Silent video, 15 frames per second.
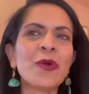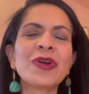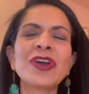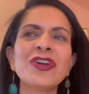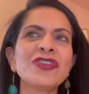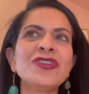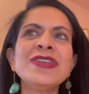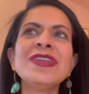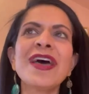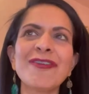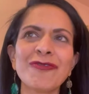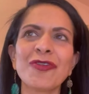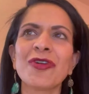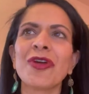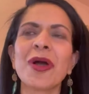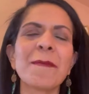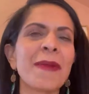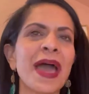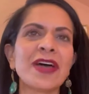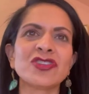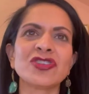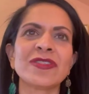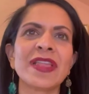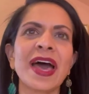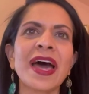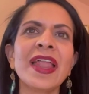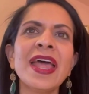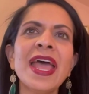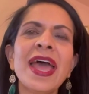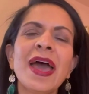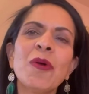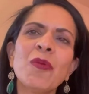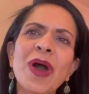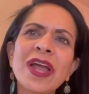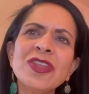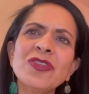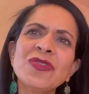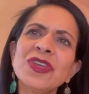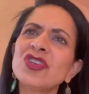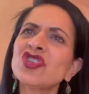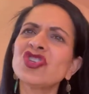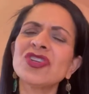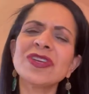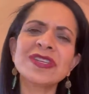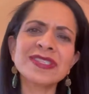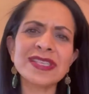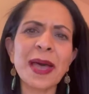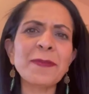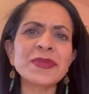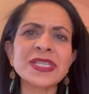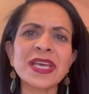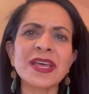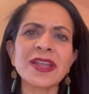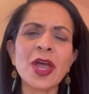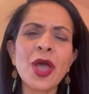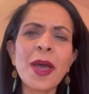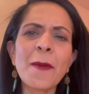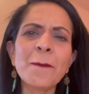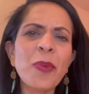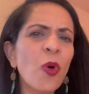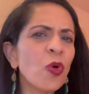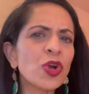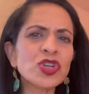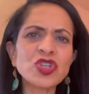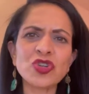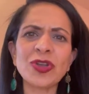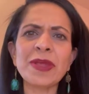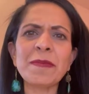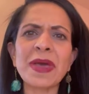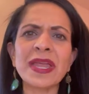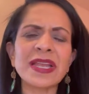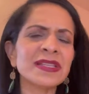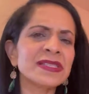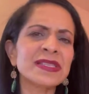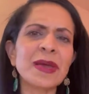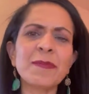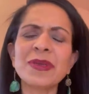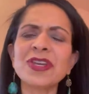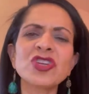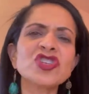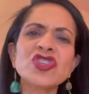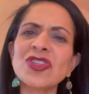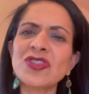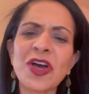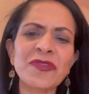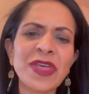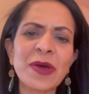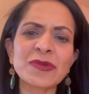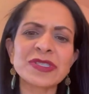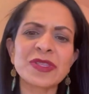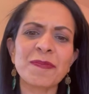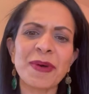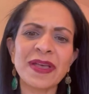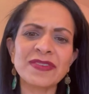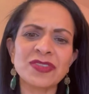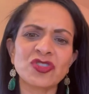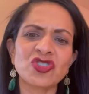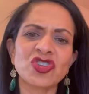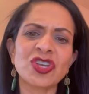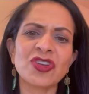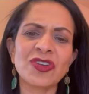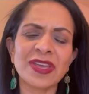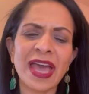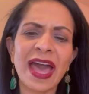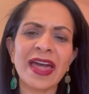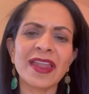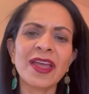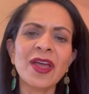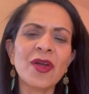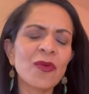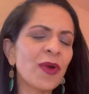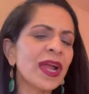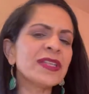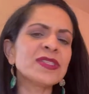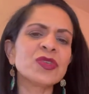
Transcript: Could never imagine that. And why do you think she accepted poor treatment and said because she thought that was the best that she could get, right?